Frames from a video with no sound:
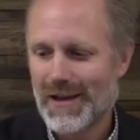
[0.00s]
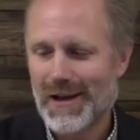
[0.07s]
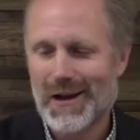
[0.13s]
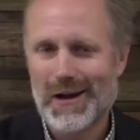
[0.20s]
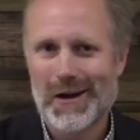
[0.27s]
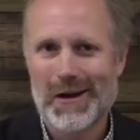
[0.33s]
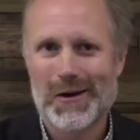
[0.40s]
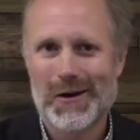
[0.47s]

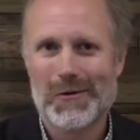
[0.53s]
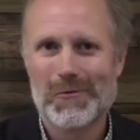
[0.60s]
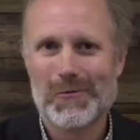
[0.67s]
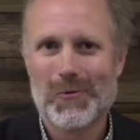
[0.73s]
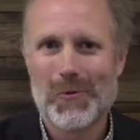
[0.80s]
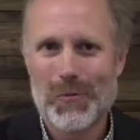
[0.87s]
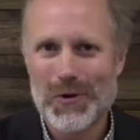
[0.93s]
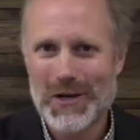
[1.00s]
uh,
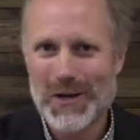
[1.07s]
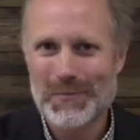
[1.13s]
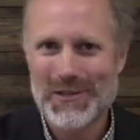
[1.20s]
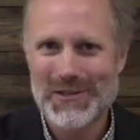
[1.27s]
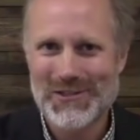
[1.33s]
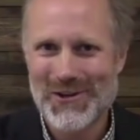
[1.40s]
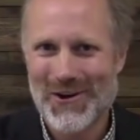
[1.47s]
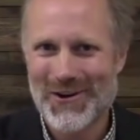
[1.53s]
we'll put up
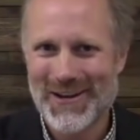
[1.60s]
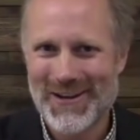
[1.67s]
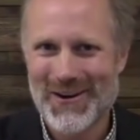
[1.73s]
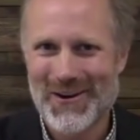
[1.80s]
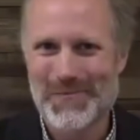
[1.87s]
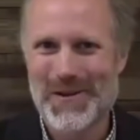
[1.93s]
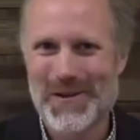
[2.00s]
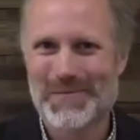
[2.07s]
the chart
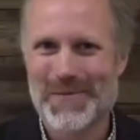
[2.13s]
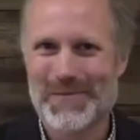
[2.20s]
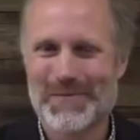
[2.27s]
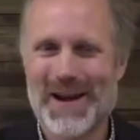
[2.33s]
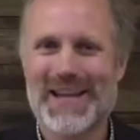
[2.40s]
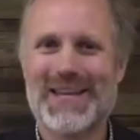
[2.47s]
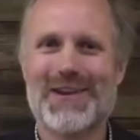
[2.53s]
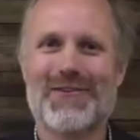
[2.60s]
here but but
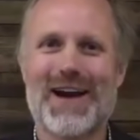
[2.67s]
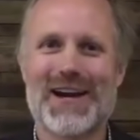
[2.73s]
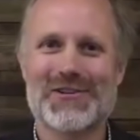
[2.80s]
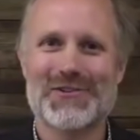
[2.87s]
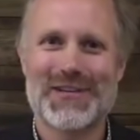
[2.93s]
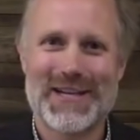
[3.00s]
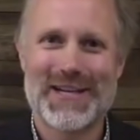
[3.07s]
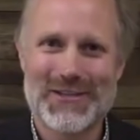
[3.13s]
mike you're
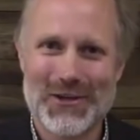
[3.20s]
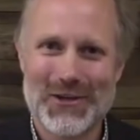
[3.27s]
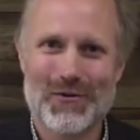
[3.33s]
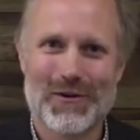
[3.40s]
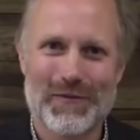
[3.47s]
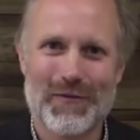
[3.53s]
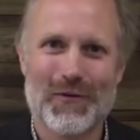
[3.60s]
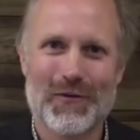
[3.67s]
actually going to
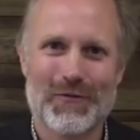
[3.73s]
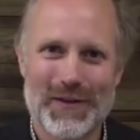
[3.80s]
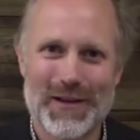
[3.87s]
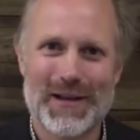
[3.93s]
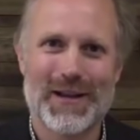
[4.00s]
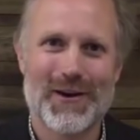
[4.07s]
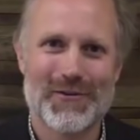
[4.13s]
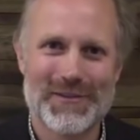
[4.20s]
do a full
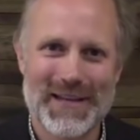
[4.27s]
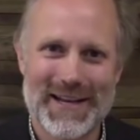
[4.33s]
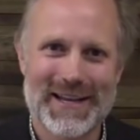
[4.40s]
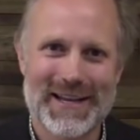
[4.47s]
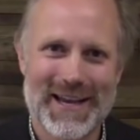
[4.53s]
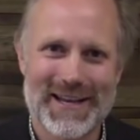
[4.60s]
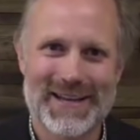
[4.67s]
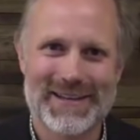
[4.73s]
video
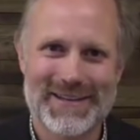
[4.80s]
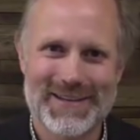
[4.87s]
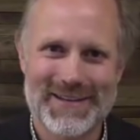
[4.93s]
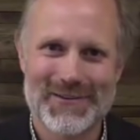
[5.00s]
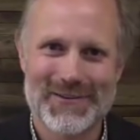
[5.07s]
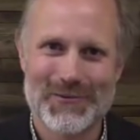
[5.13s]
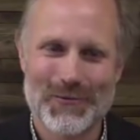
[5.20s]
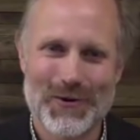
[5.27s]
dedicated
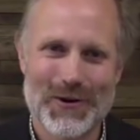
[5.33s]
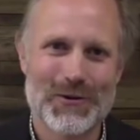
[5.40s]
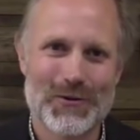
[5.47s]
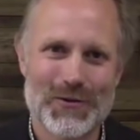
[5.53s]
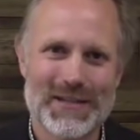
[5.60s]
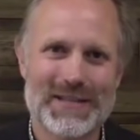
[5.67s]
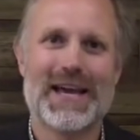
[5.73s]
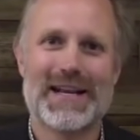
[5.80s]
to what
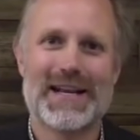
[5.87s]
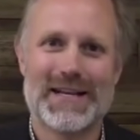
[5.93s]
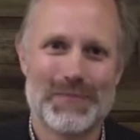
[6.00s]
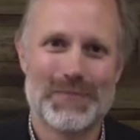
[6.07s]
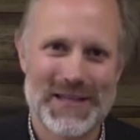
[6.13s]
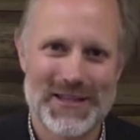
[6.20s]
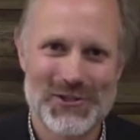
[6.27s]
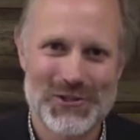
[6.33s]
you intended to
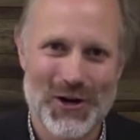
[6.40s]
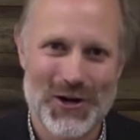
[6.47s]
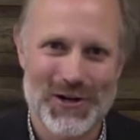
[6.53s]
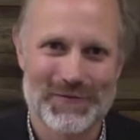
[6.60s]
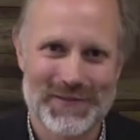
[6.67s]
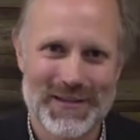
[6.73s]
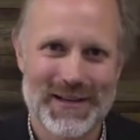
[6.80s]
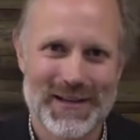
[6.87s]
be the chart
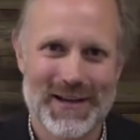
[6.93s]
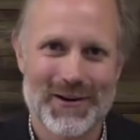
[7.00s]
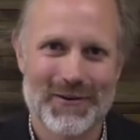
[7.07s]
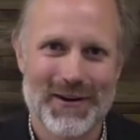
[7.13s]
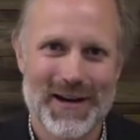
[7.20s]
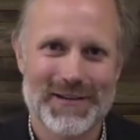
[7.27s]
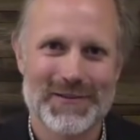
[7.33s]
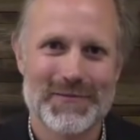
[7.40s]
of today
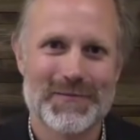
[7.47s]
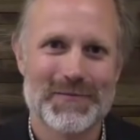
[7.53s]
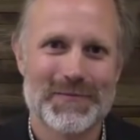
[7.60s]
correct